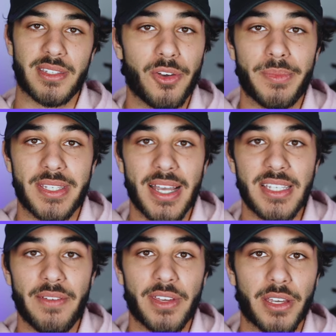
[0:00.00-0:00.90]
So besides
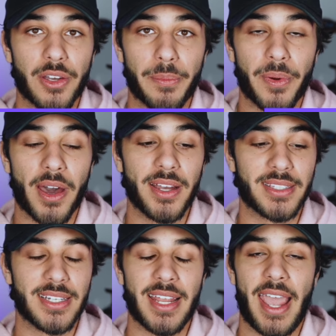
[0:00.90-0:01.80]
having a good
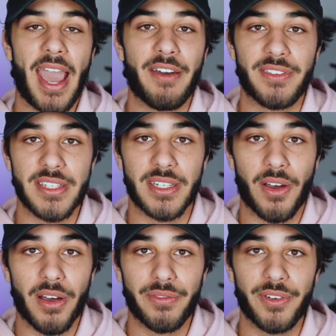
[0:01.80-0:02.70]
product and a half decent
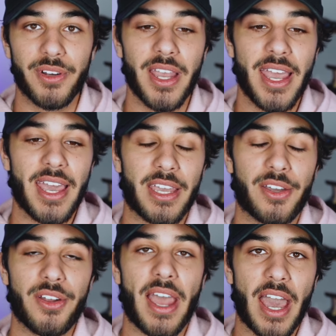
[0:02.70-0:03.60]
offer, a
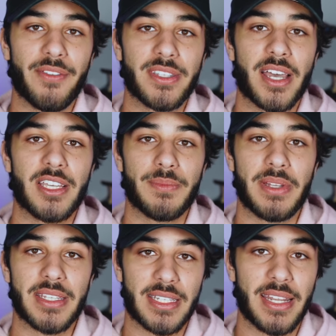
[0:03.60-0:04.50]
good
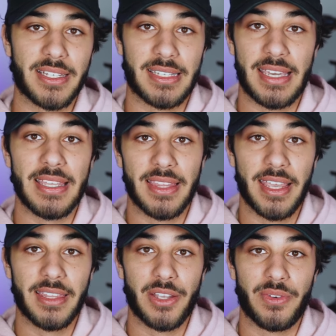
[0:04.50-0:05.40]
advertisement is the next key
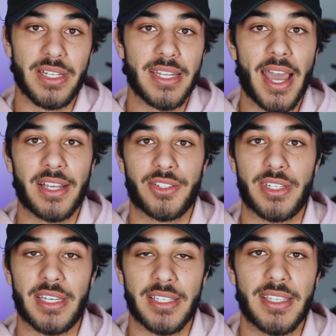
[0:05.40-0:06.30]
thing that you need to
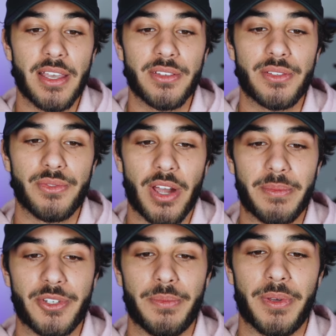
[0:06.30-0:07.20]
actually get sales through
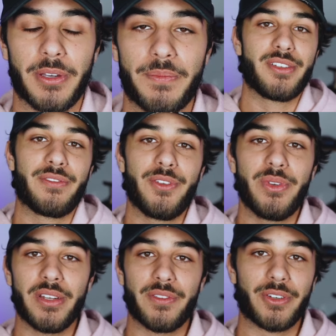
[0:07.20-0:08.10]
dropshipping. There's a few
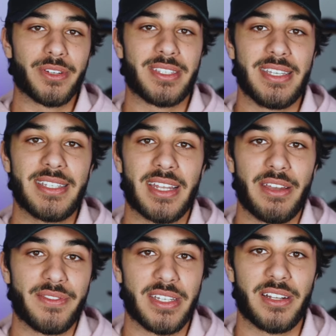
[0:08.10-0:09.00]
different critiques that
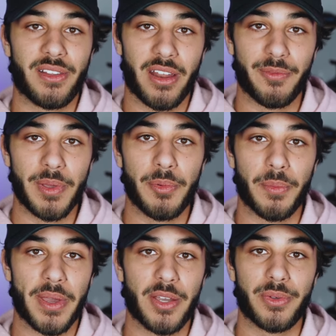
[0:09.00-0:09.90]
I've seen a lot of people
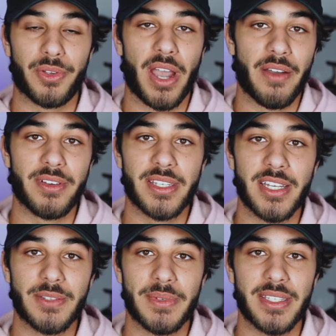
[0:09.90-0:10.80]
make with their
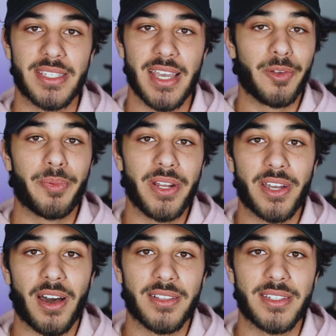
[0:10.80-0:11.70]
advertisements, and they're pretty
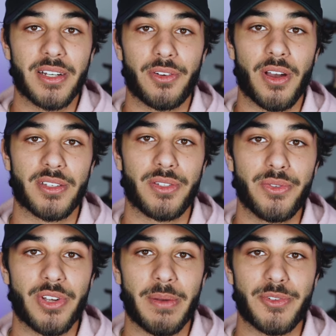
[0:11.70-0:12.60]
constant across
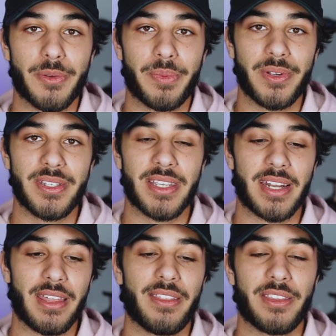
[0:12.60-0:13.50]
new dropshippers,
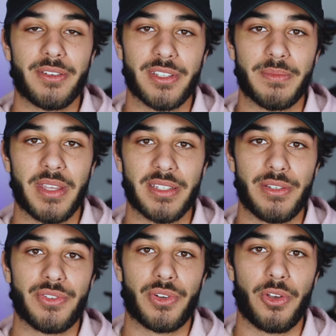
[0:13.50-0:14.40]
and I think there's some things
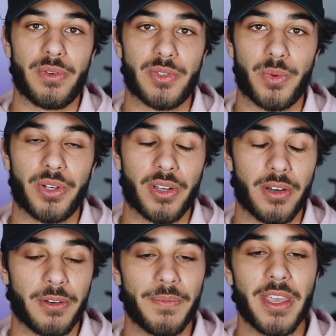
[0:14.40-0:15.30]
that you should always work
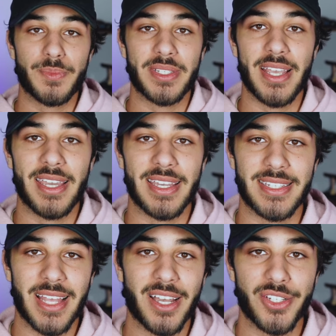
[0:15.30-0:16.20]
on. First mistake
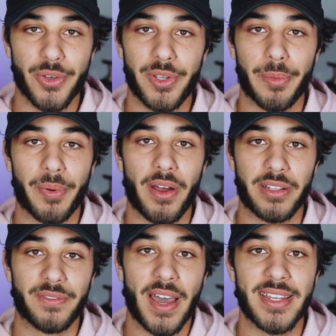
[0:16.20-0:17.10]
is not showing your
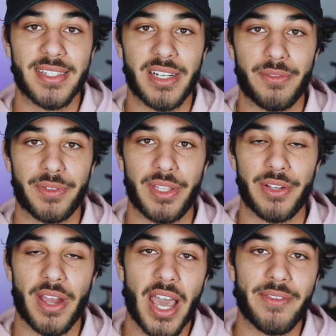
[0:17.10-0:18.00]
product fast enough
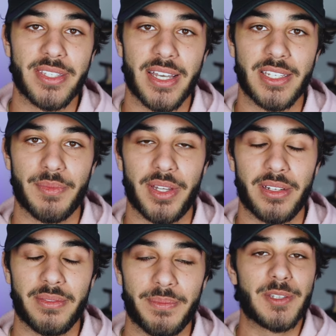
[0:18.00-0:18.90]
within your
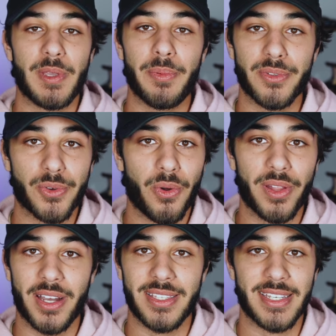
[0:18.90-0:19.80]
advertisement, because people
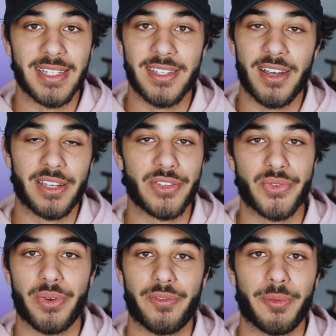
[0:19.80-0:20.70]
scrolling on TikTok and
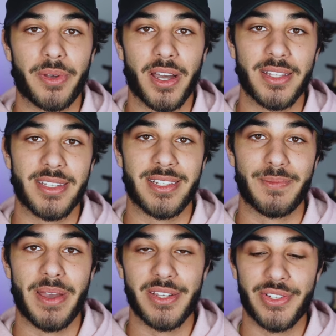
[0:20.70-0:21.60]
short form content
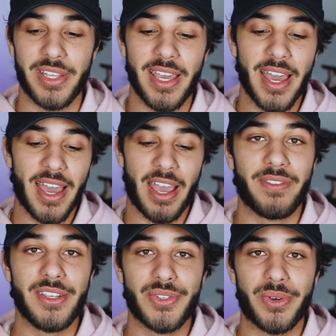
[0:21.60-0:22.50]
especially
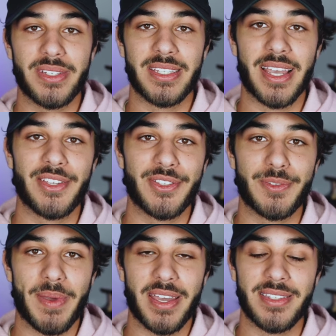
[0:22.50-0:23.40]
have the shortest attention
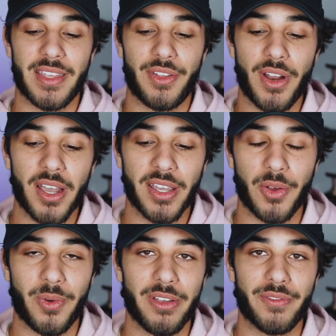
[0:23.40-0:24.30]
spans, and they're not
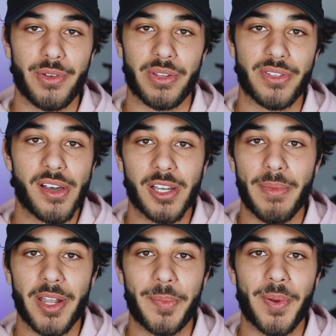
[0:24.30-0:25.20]
going to wait for you to talk
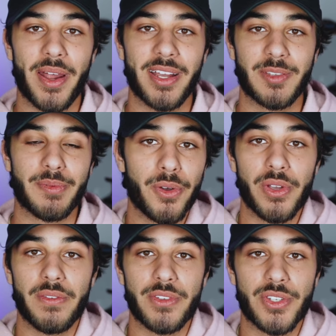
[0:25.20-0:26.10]
about your product before
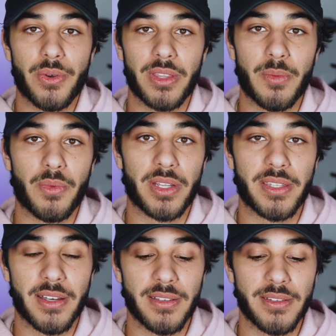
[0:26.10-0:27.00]
you're even showing them what
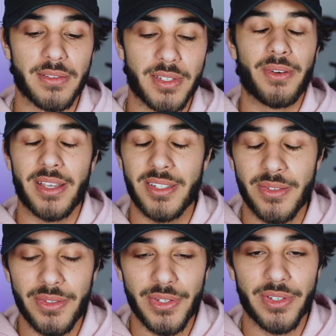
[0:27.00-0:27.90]
it does. So as
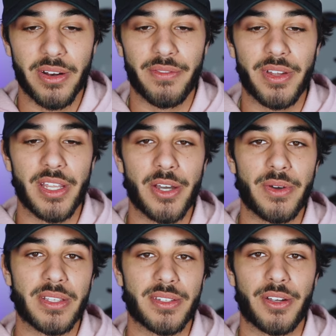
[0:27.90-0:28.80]
soon as you start a
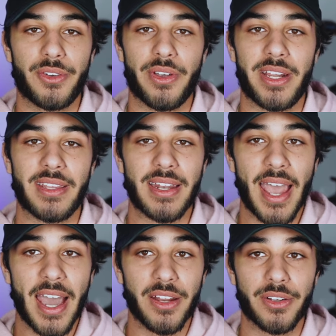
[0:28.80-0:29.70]
video and start creating that
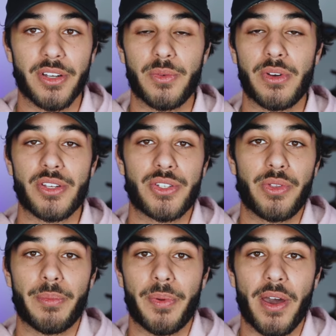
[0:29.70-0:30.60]
ad, you're going to want to
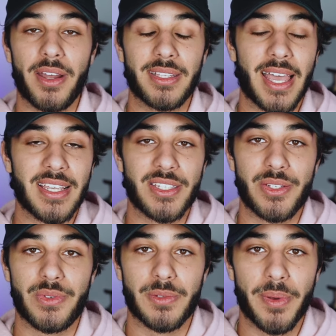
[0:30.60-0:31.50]
show the product as
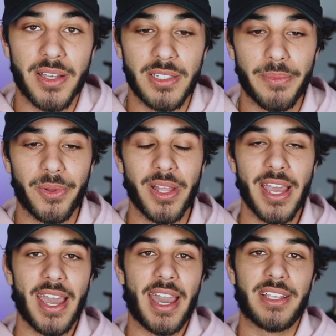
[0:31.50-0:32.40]
soon as possible
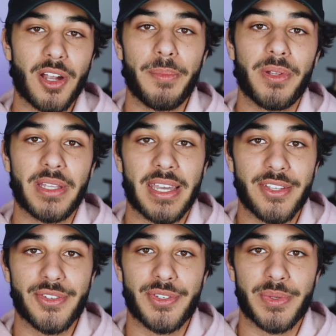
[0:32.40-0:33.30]
and start building
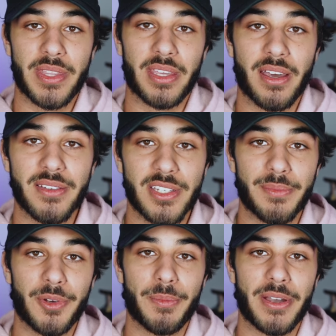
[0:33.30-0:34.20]
interest within the
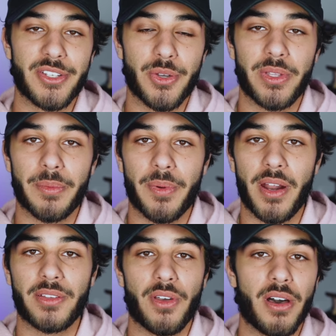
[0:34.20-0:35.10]
customer by showing the
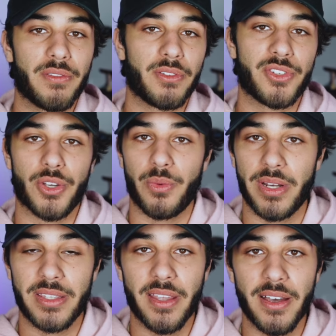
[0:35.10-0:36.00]
product off, show
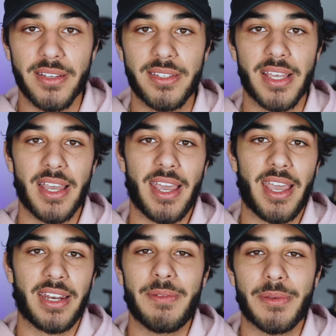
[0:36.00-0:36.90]
what it does,
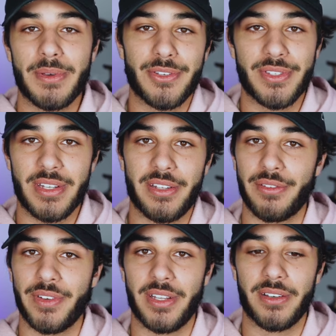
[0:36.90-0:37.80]
and keep them interested in
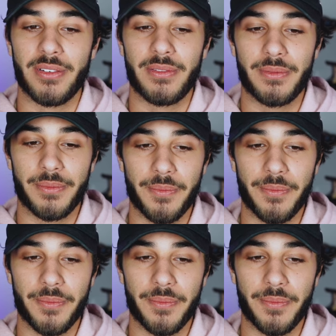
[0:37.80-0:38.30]
your video.